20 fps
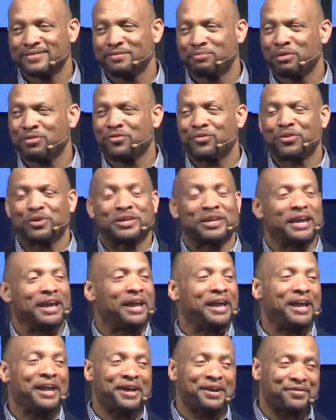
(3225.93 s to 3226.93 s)
Before you
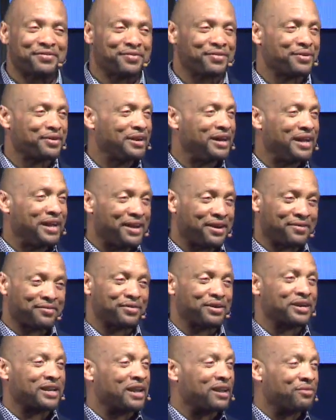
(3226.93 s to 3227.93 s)
ever,
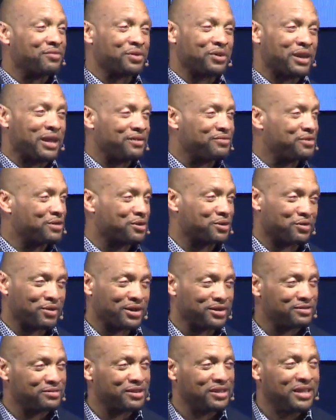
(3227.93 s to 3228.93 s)
ever gave your life to
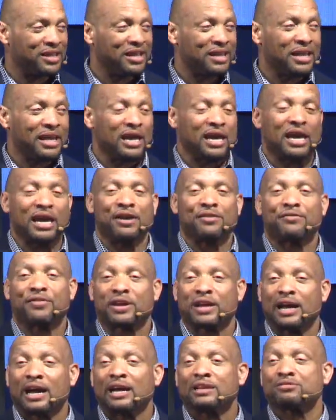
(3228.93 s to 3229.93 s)
Christ. For
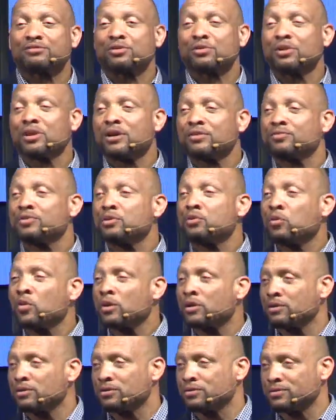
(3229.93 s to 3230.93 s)
God so loved the
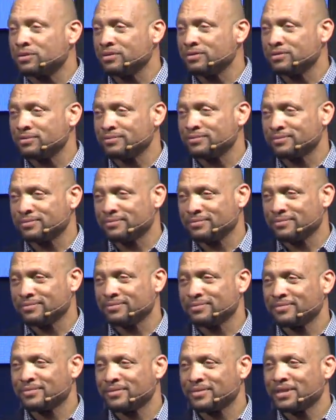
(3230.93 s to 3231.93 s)
world
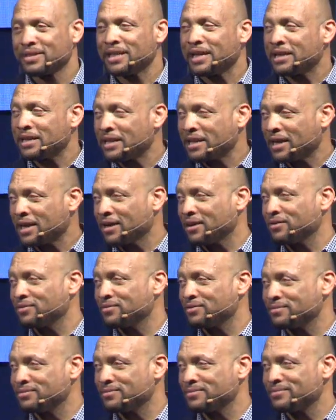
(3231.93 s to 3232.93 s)
that he gave.
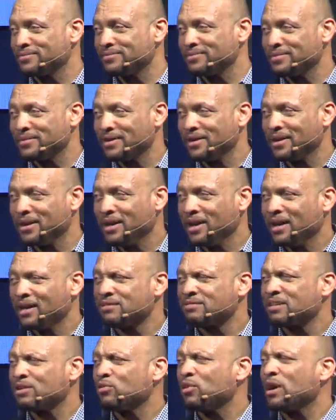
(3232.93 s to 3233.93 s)
He
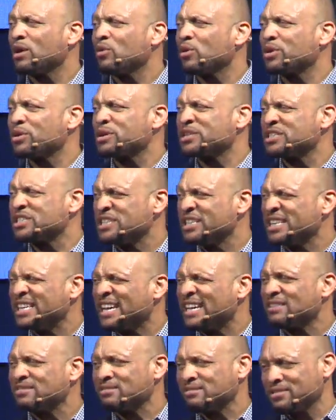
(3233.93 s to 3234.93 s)
said, while we were
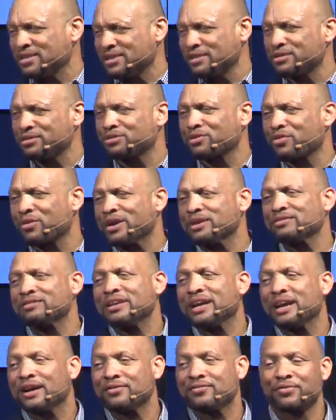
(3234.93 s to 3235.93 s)
yet sinners, Christ
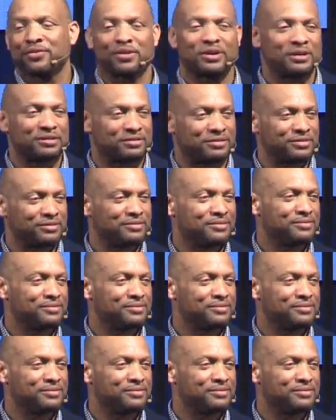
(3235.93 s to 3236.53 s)
died for us.